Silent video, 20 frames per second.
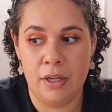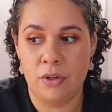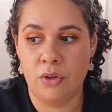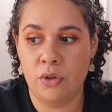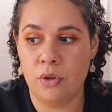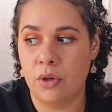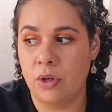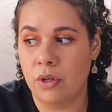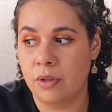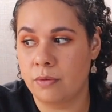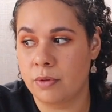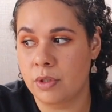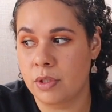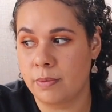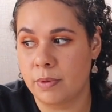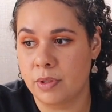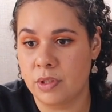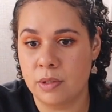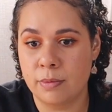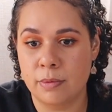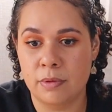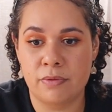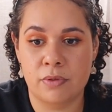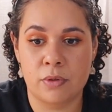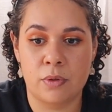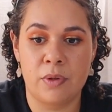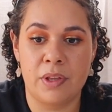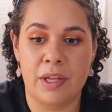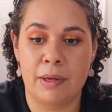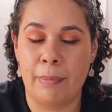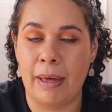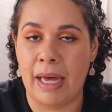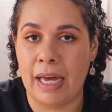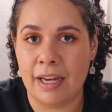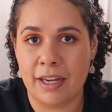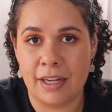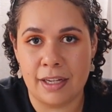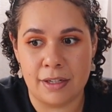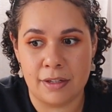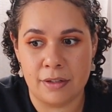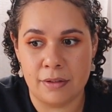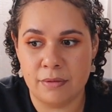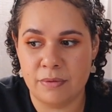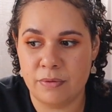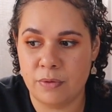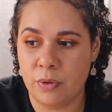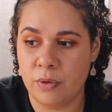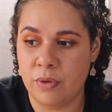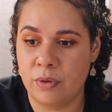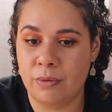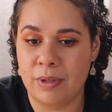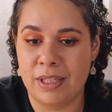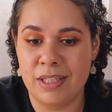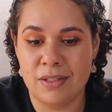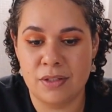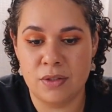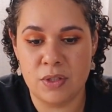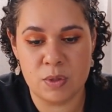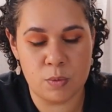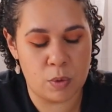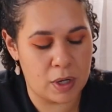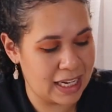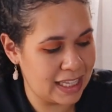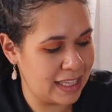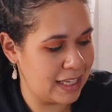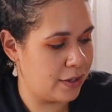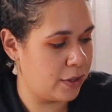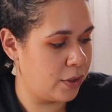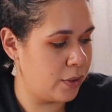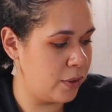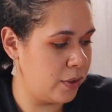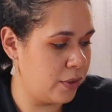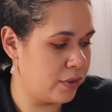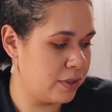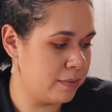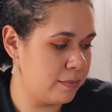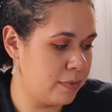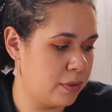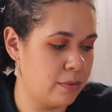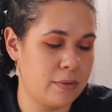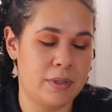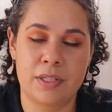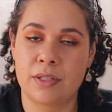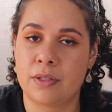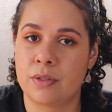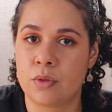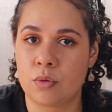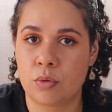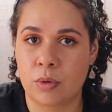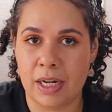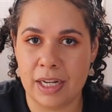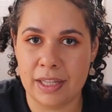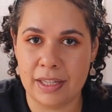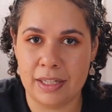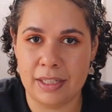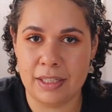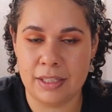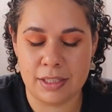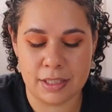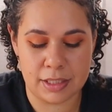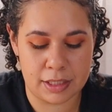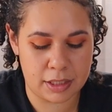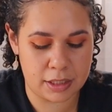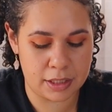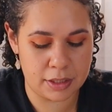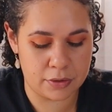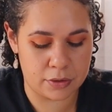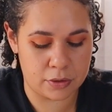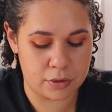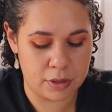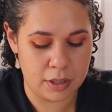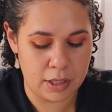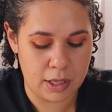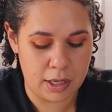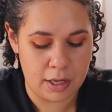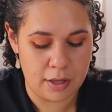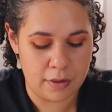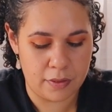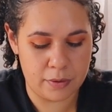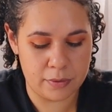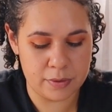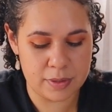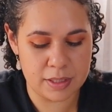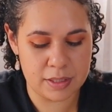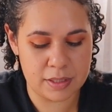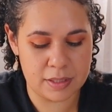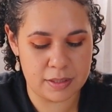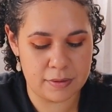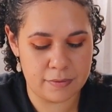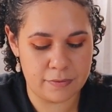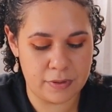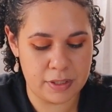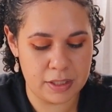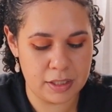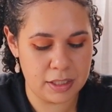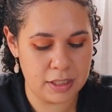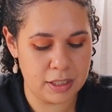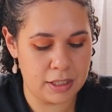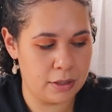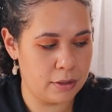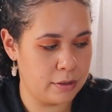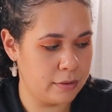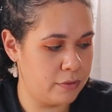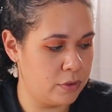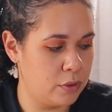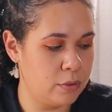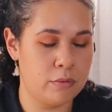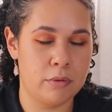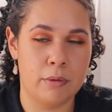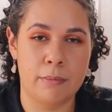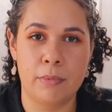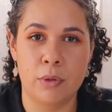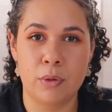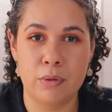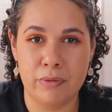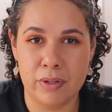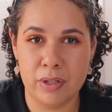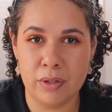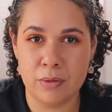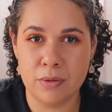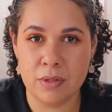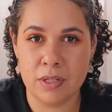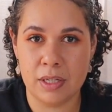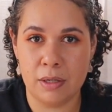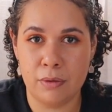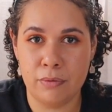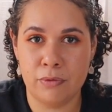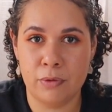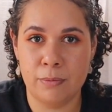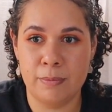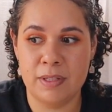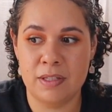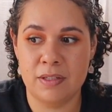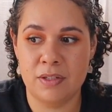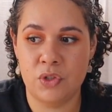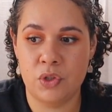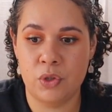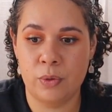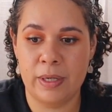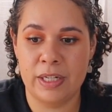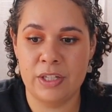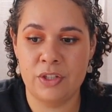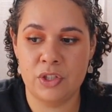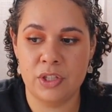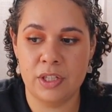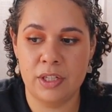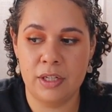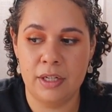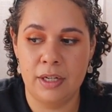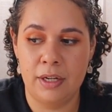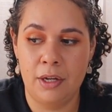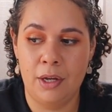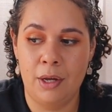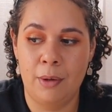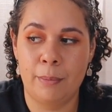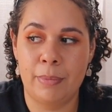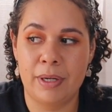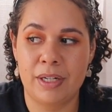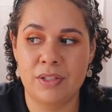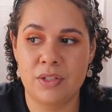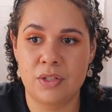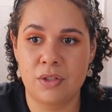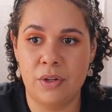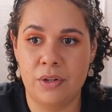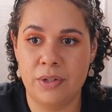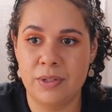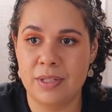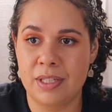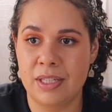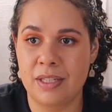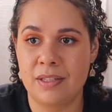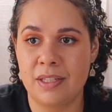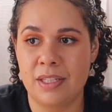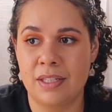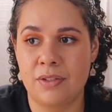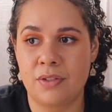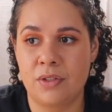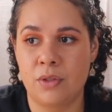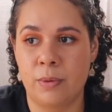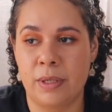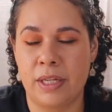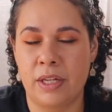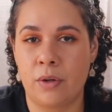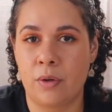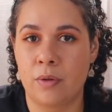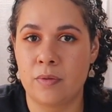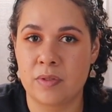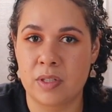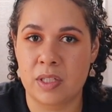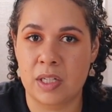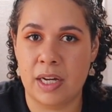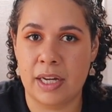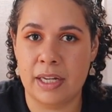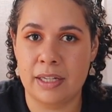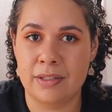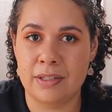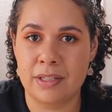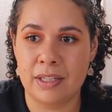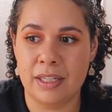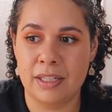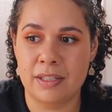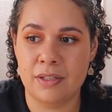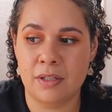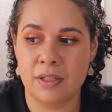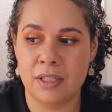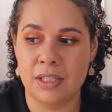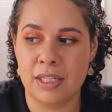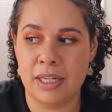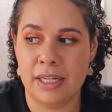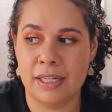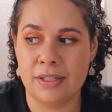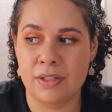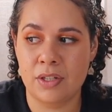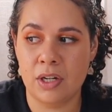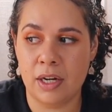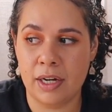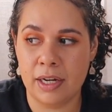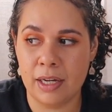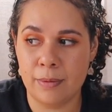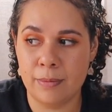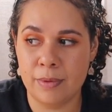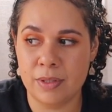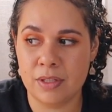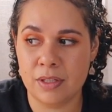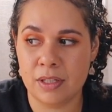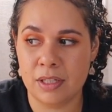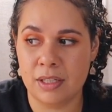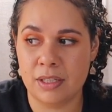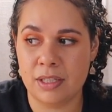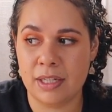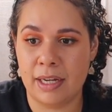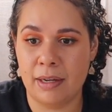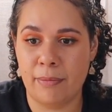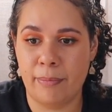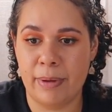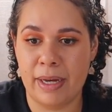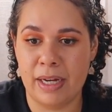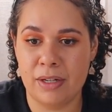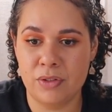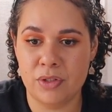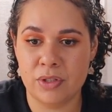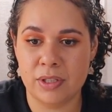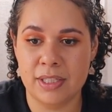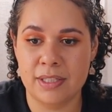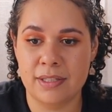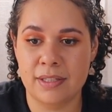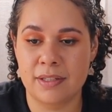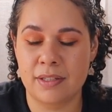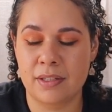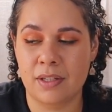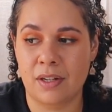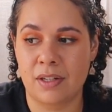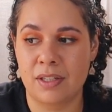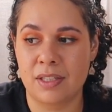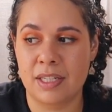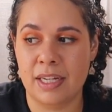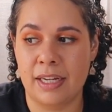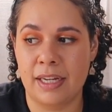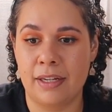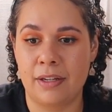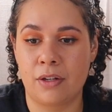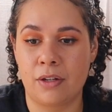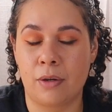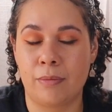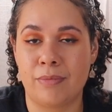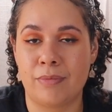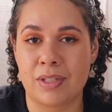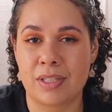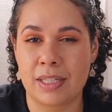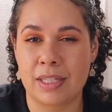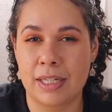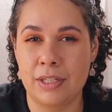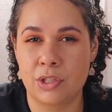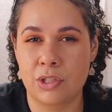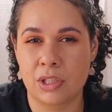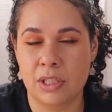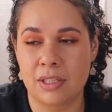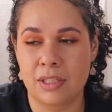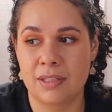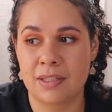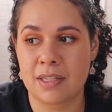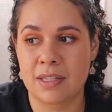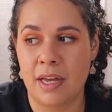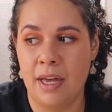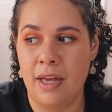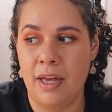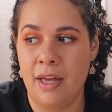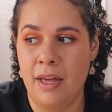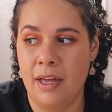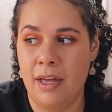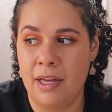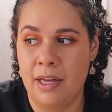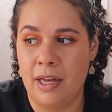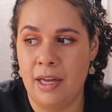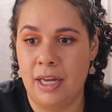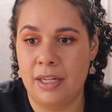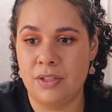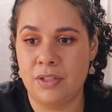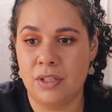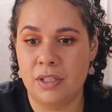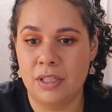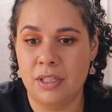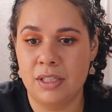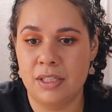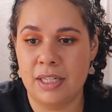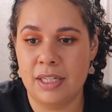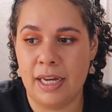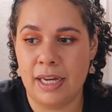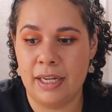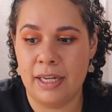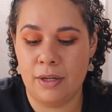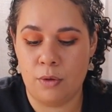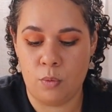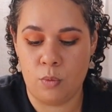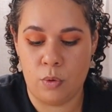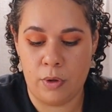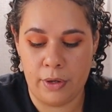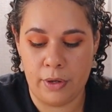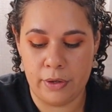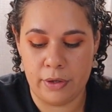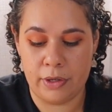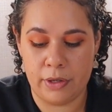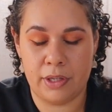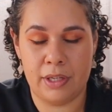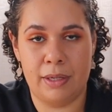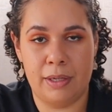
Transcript: You're not responsible for all their pain, for the reasons why they're hurt, and for the reasons why they need to heal. There is this feeling here of you removing yourself from the situation, but it's not as easy as doing it overnight. It's going to take time, it's going to take boundaries, it's going to take conversations. It's going to take work.